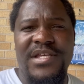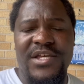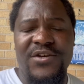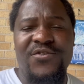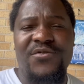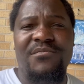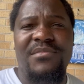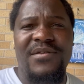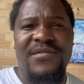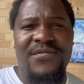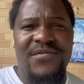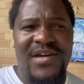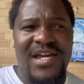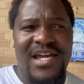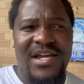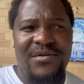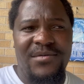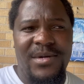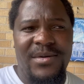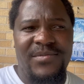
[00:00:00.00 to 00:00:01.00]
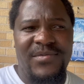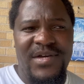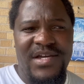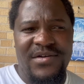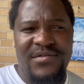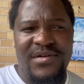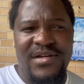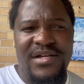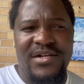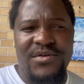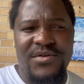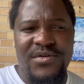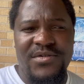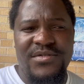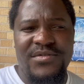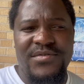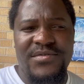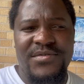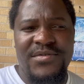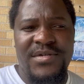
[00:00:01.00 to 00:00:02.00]
He will be very, very
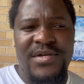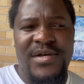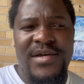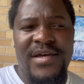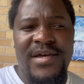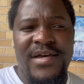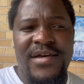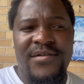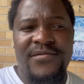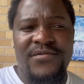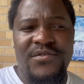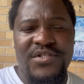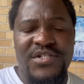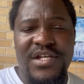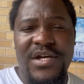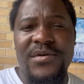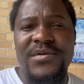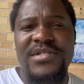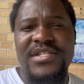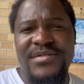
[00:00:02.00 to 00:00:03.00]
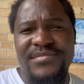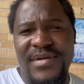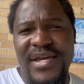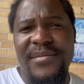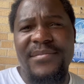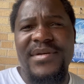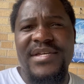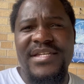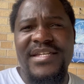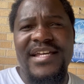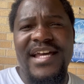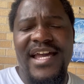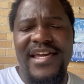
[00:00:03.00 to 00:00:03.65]
good for Chelsea, maybe.